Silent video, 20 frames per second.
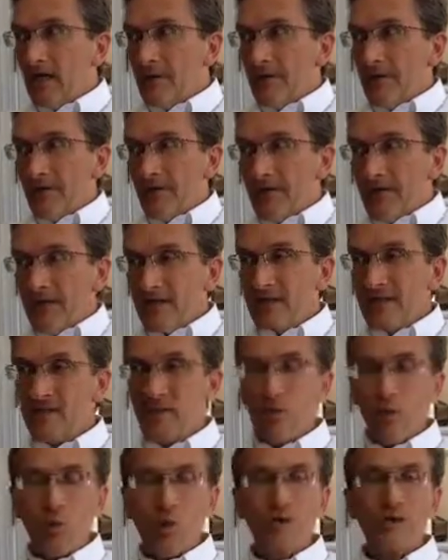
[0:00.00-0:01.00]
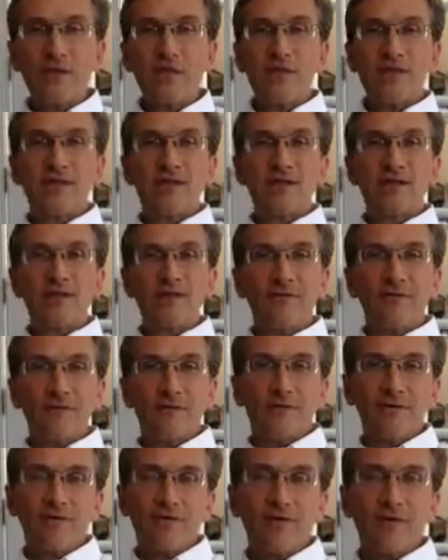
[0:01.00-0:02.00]
This course is
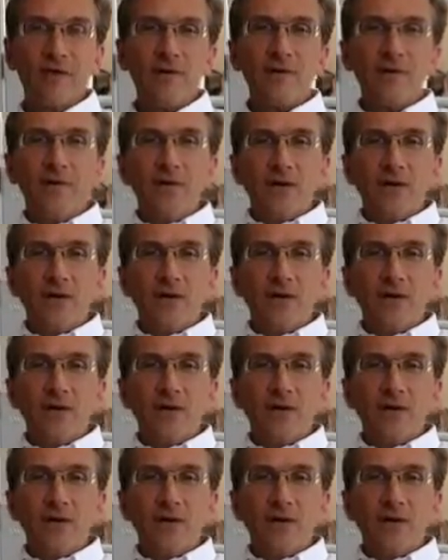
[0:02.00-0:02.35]
different from